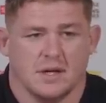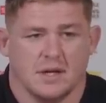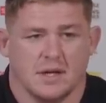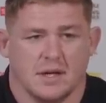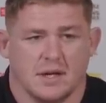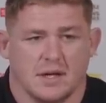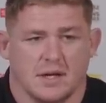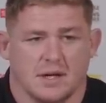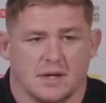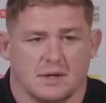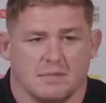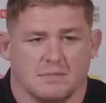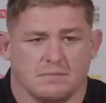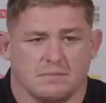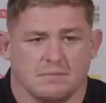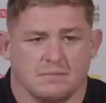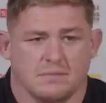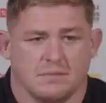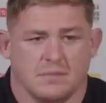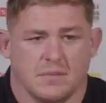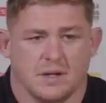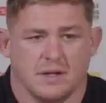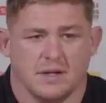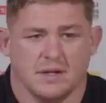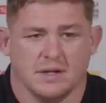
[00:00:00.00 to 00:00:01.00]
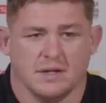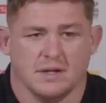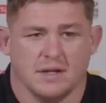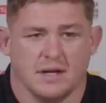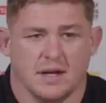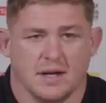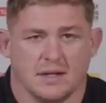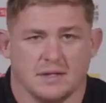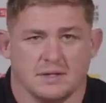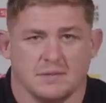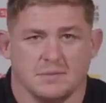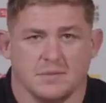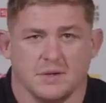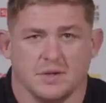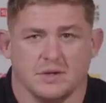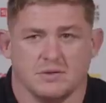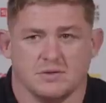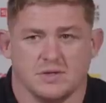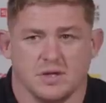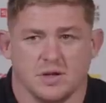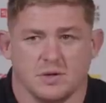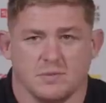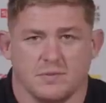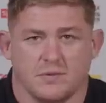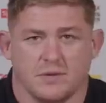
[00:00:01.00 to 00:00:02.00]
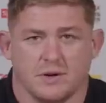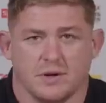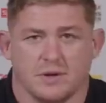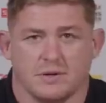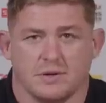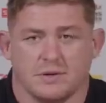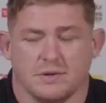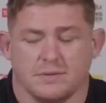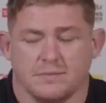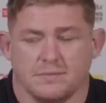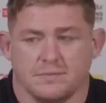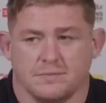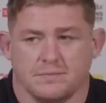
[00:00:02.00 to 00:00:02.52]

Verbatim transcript: um, I think the lads will be hugely up for it.